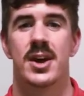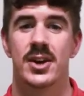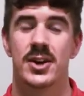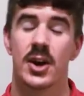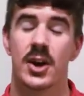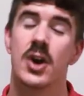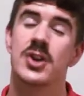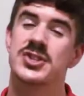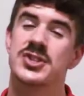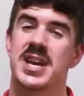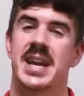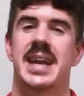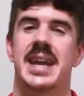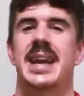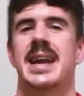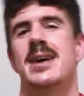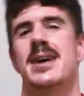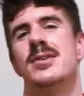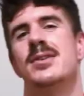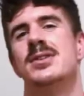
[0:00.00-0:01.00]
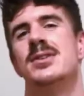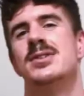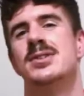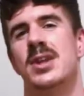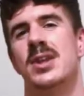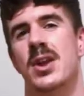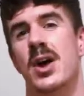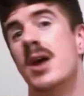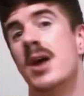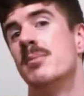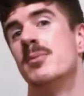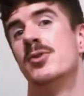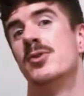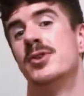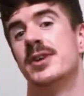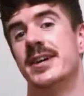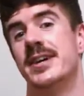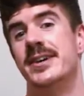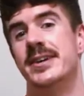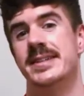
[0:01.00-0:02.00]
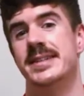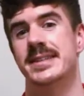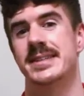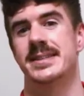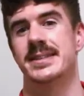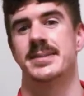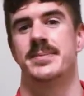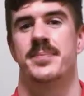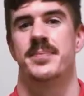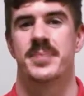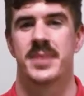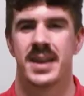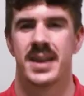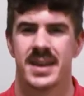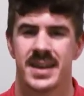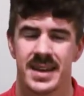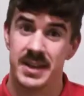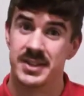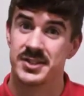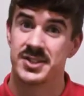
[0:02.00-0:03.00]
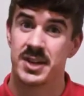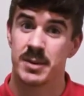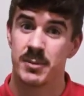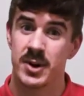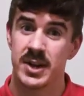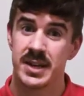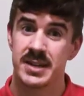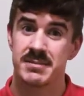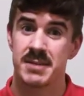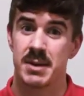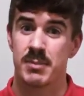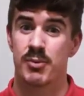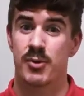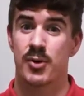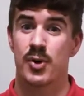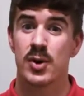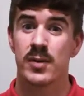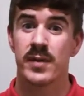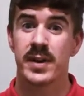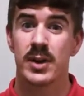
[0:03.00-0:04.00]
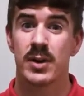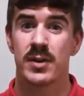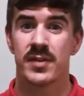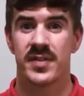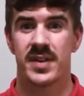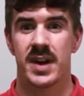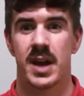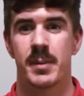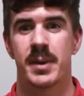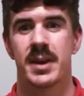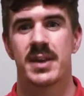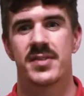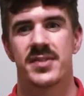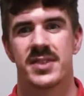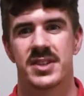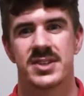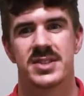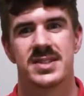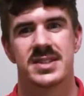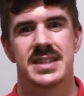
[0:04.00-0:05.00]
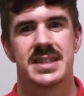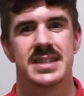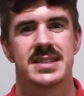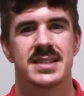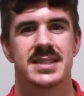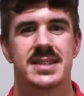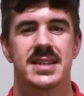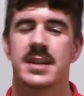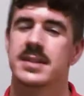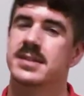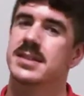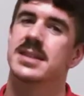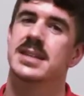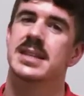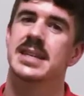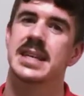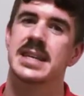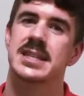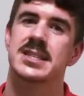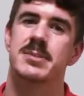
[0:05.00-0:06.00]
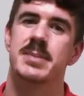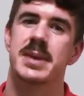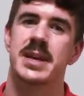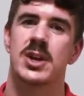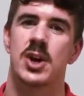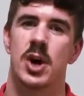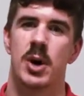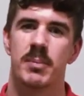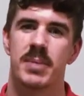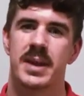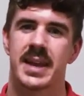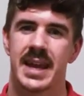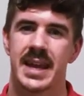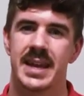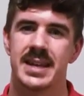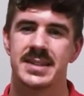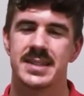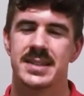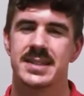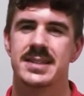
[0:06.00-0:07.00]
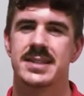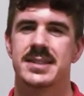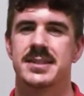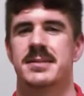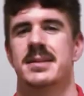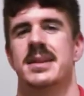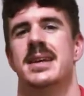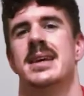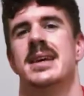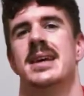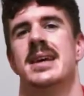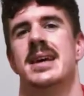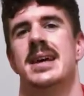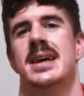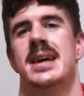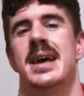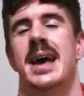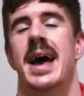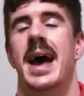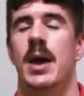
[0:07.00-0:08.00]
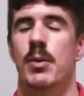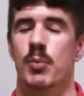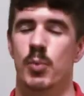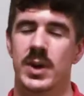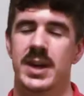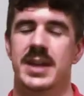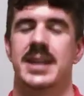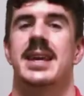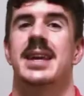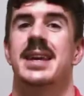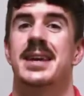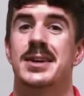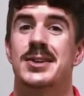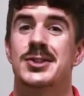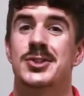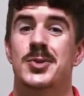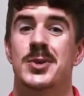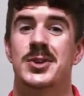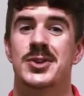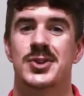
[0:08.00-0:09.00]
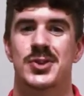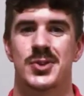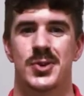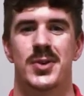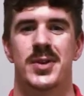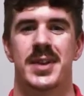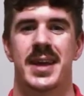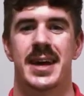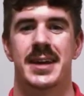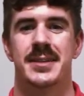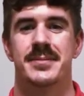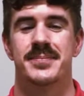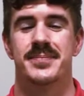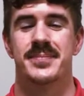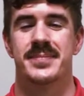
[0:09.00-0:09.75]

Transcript: Go check it out to learn more, guys. In summary, improving your farming efficiencies doesn't need to be complicated, and we're here to ensure that.